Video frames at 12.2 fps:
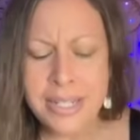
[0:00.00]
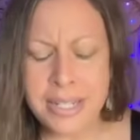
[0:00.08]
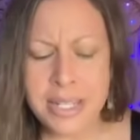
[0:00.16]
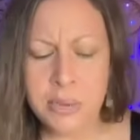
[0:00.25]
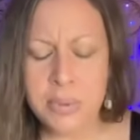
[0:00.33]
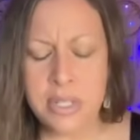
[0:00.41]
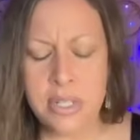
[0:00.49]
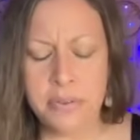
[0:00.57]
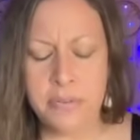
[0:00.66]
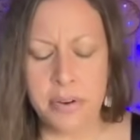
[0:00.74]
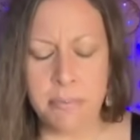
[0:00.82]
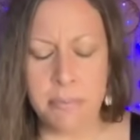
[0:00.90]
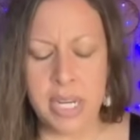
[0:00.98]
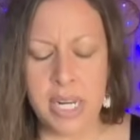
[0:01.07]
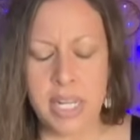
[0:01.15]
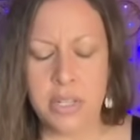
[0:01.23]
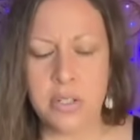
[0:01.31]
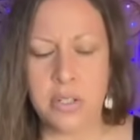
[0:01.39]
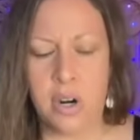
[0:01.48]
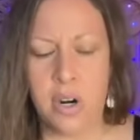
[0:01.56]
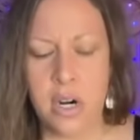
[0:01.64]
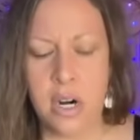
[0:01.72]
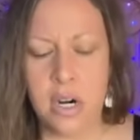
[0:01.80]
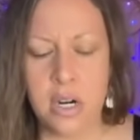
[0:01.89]
see what the different meanings
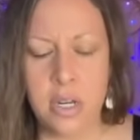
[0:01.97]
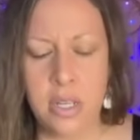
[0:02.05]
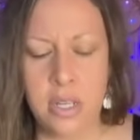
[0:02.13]
are.